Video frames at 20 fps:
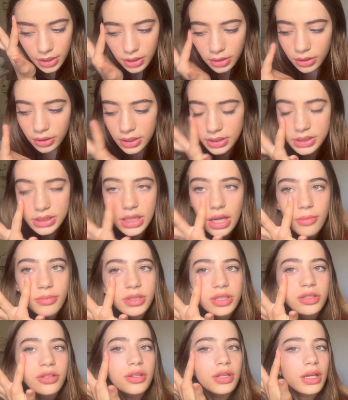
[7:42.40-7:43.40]
Let's see how
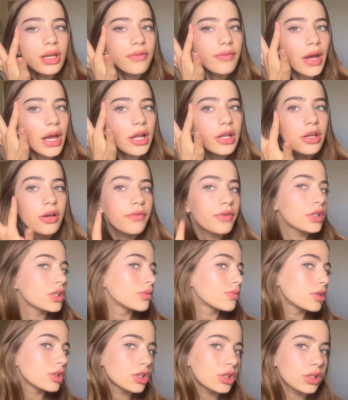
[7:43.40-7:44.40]
much glow they give. I don't know if you're
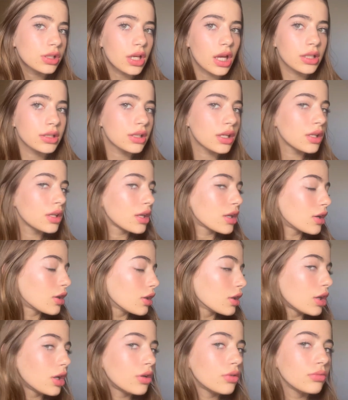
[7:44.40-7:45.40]
supposed to use it as highlighter
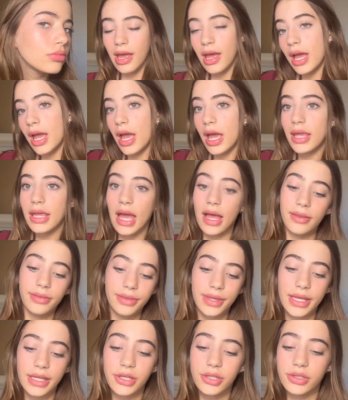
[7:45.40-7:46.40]
alone. Yeah,
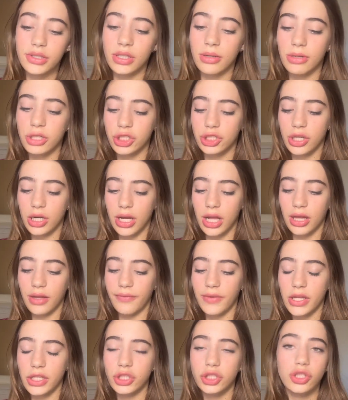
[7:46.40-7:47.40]
thank you so much, Drunk
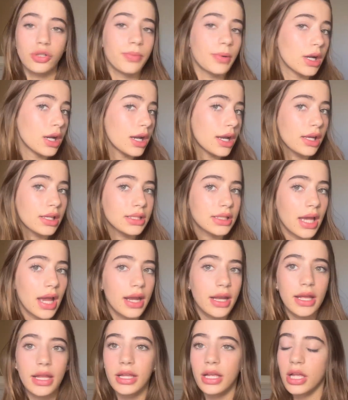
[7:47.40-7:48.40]
Elephant. Super
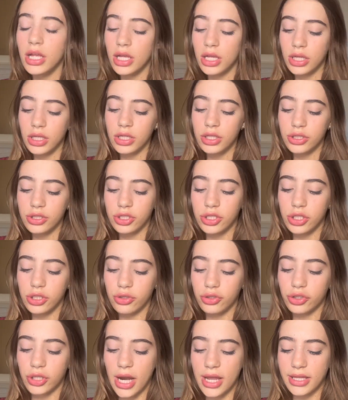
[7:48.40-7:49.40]
excited
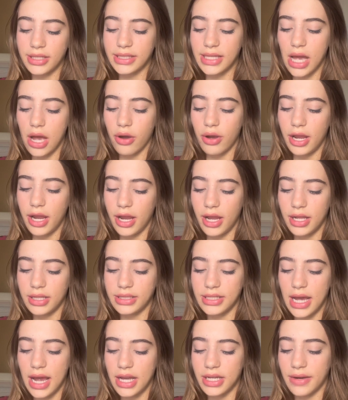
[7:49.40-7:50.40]
to try this out, and
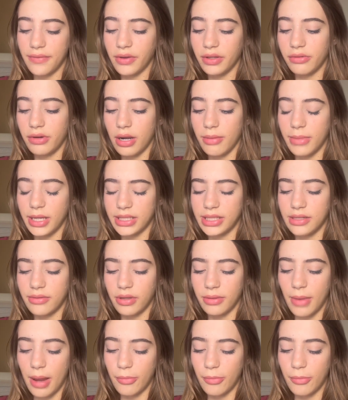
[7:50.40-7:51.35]
yeah, I definitely want to mix it in with my